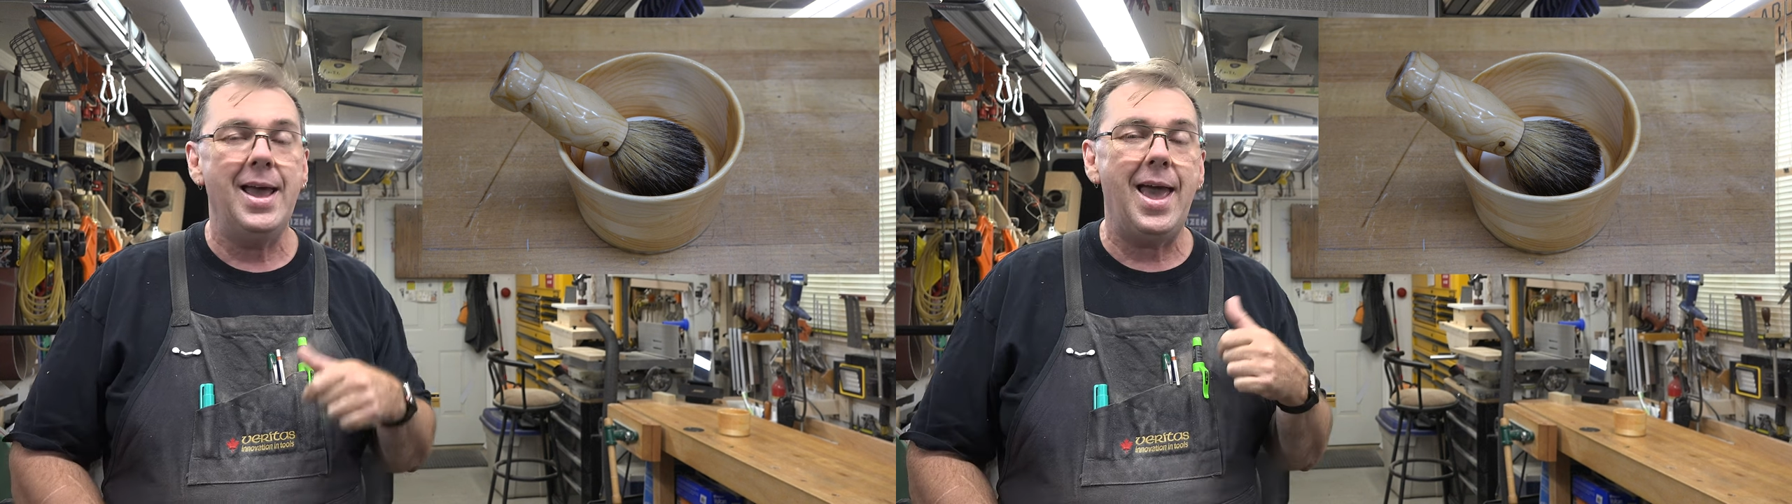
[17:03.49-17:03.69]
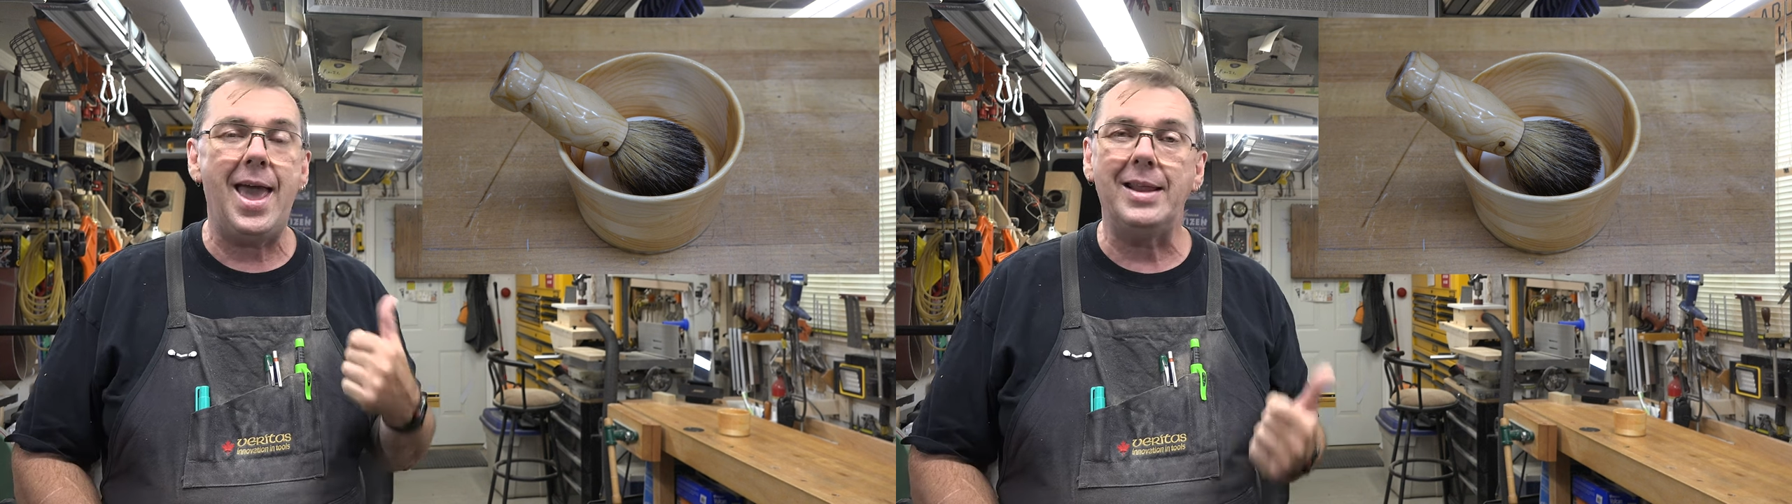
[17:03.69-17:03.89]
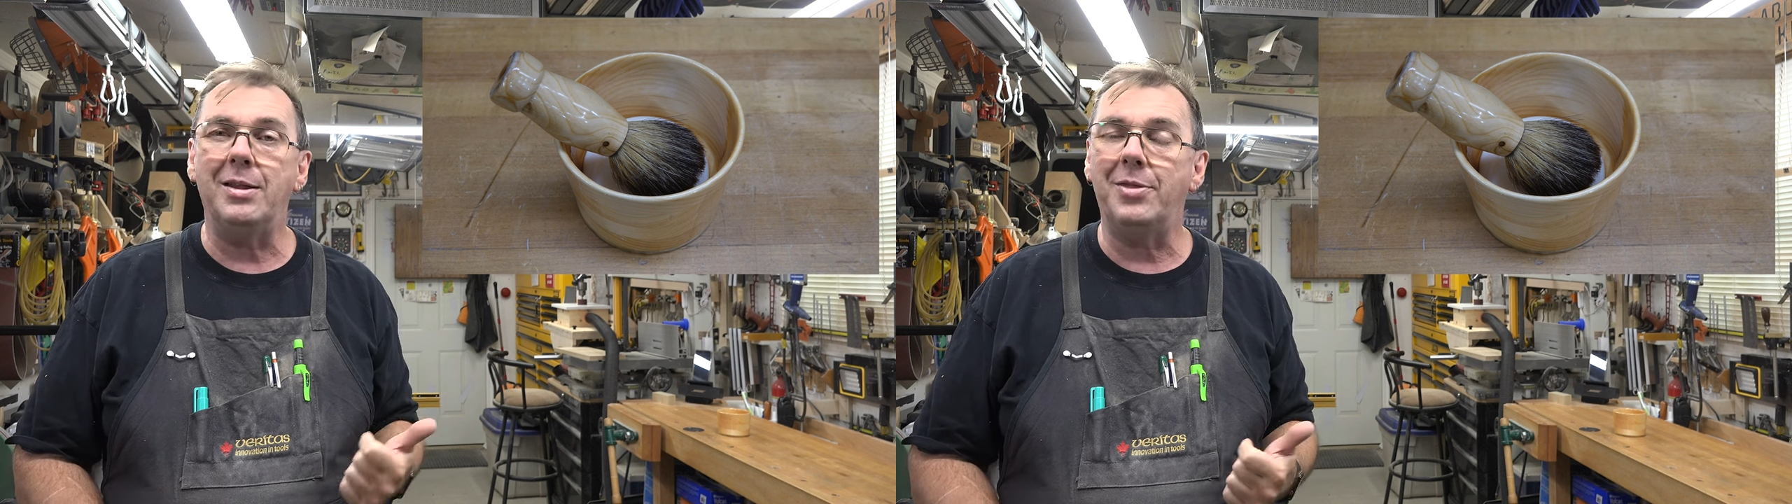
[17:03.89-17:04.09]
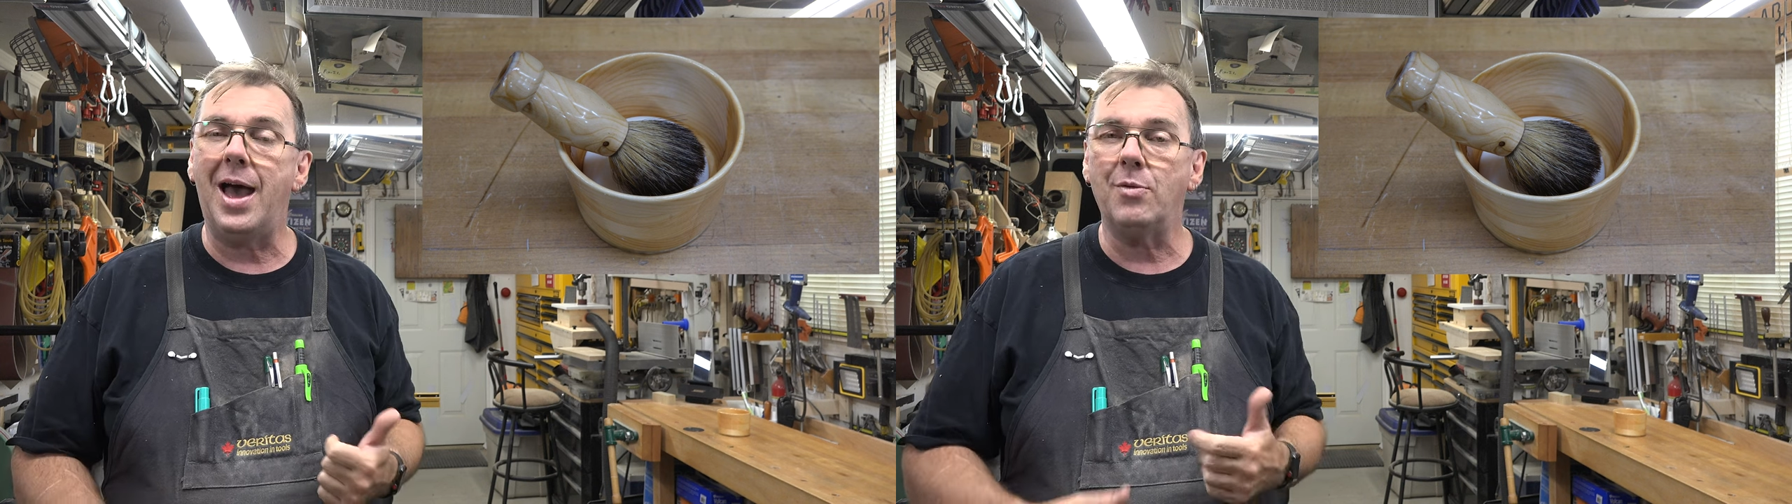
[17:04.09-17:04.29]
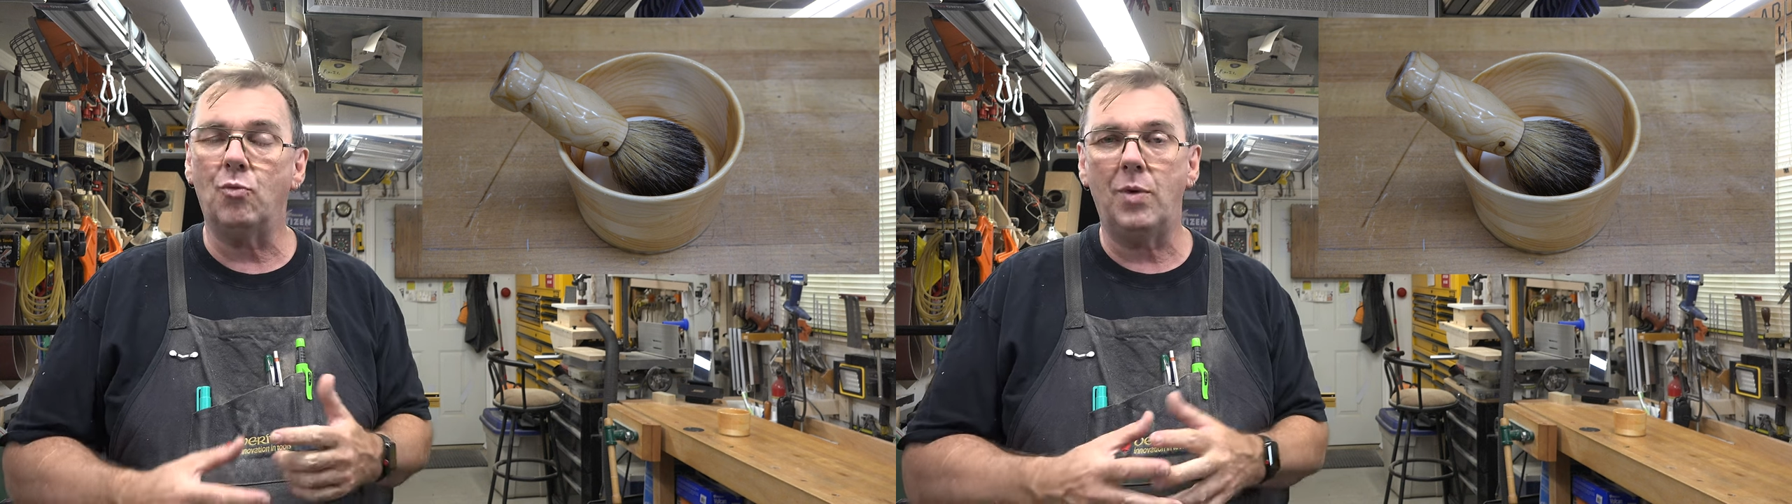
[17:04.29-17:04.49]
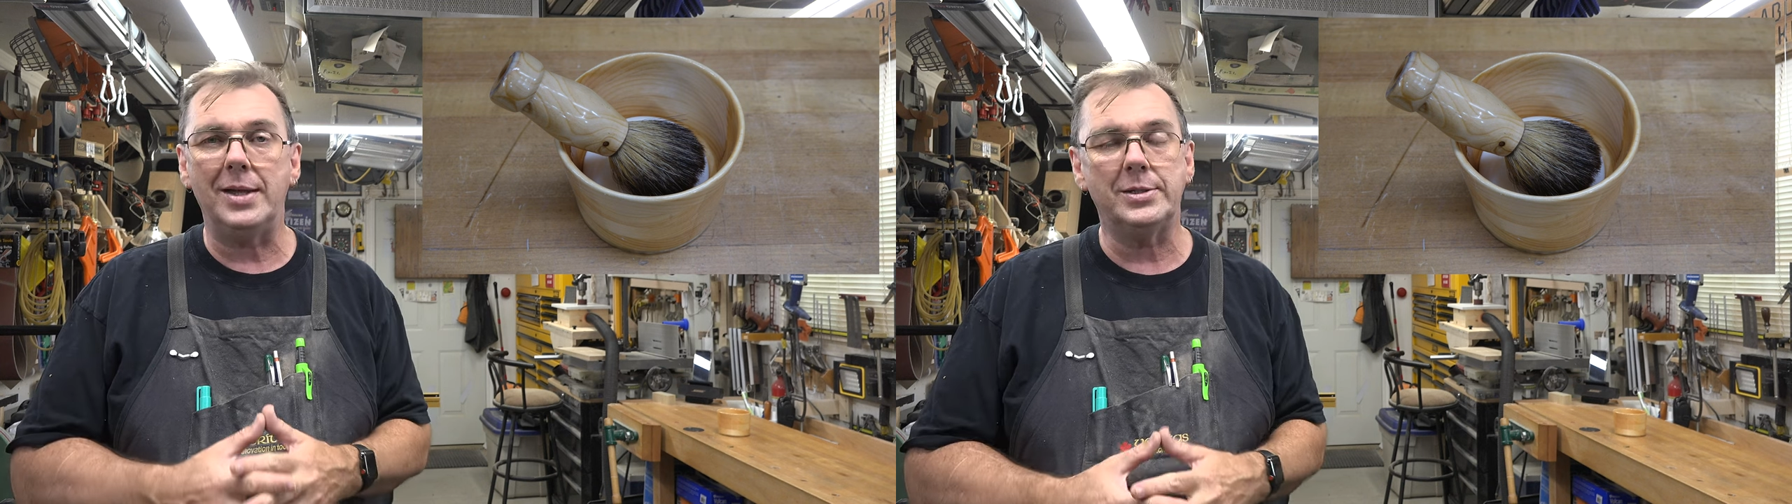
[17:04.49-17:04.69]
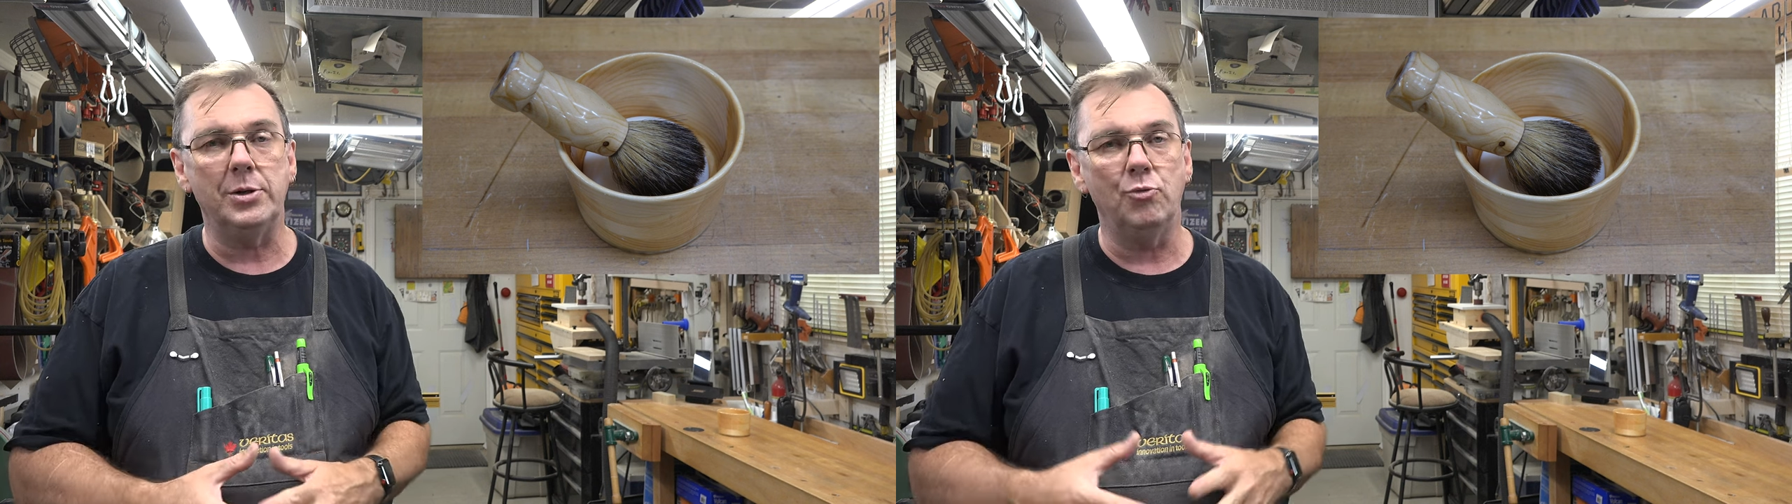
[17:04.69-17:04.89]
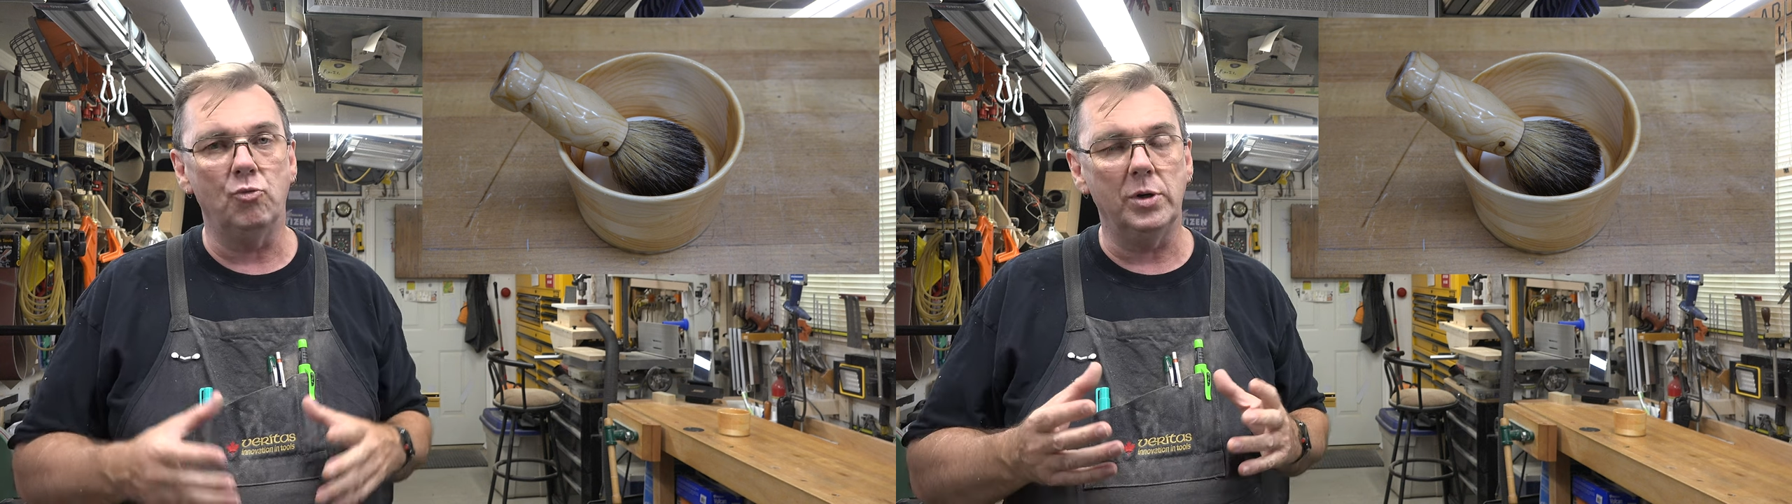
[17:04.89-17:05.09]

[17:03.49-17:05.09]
and that resin